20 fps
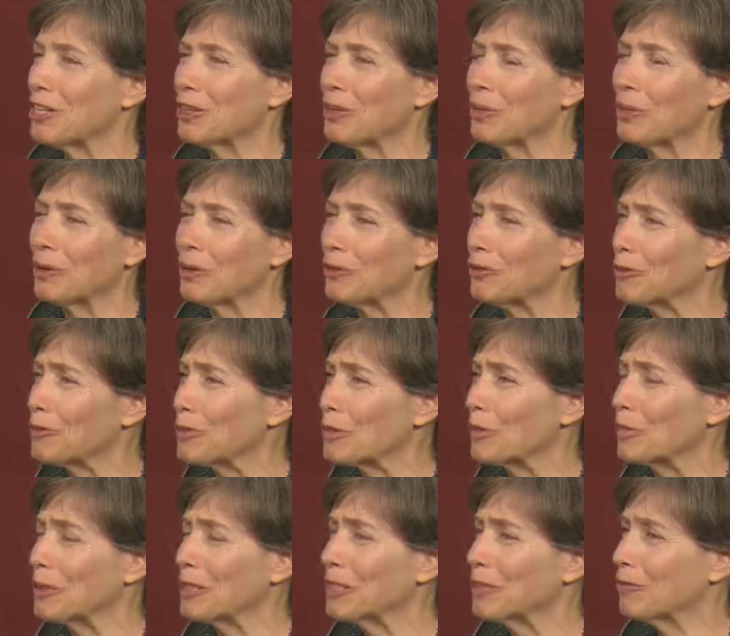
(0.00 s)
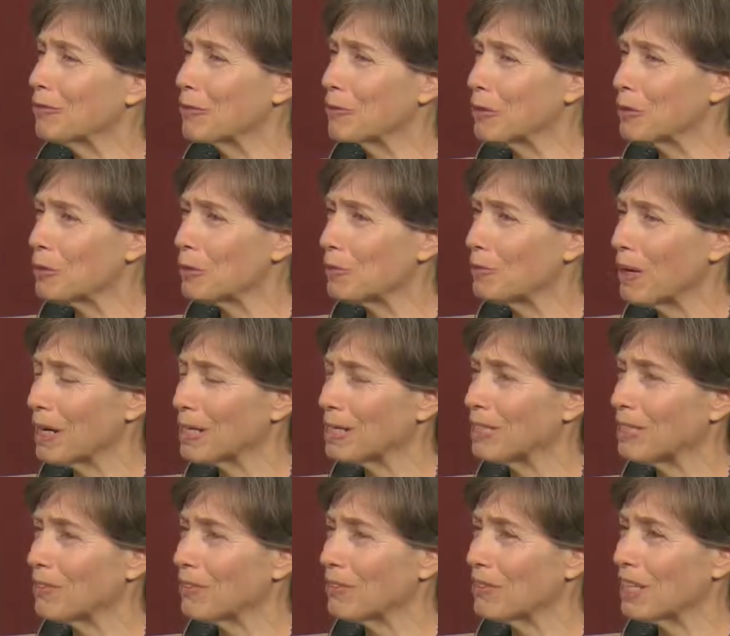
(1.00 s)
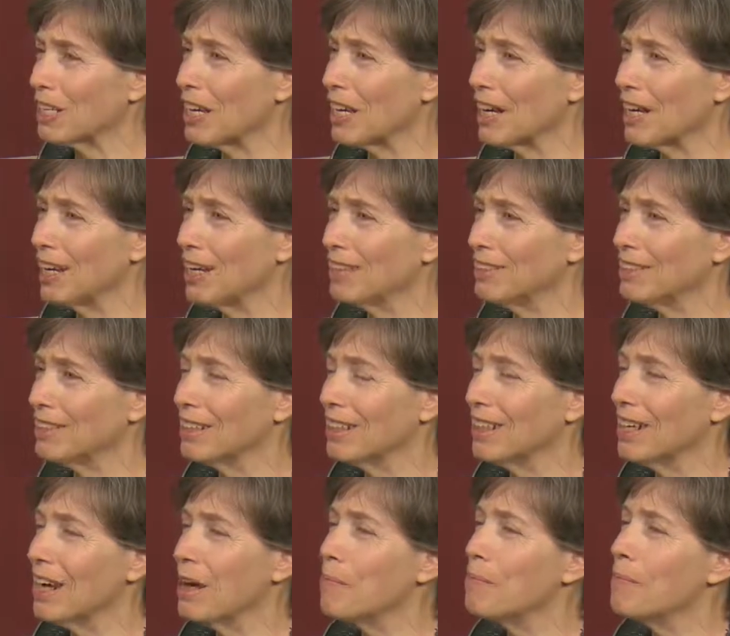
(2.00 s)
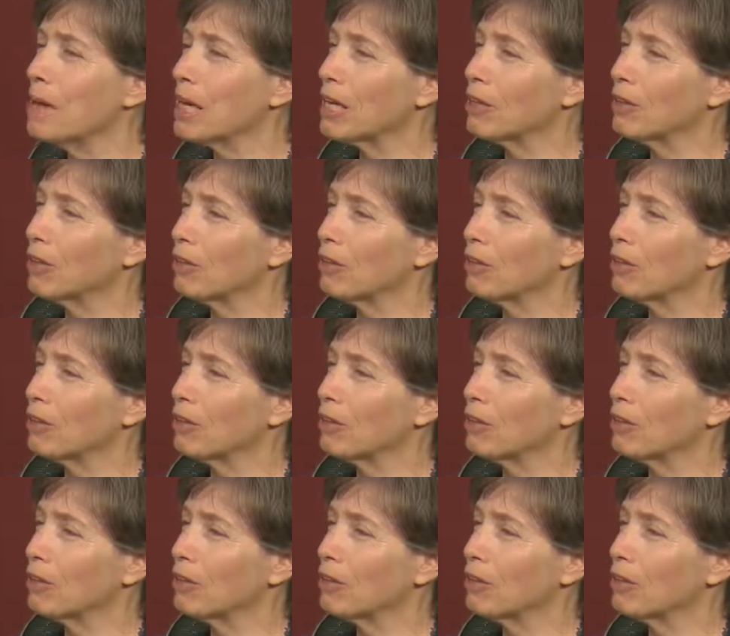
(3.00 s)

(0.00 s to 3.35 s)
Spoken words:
the world from so many different perspectives and make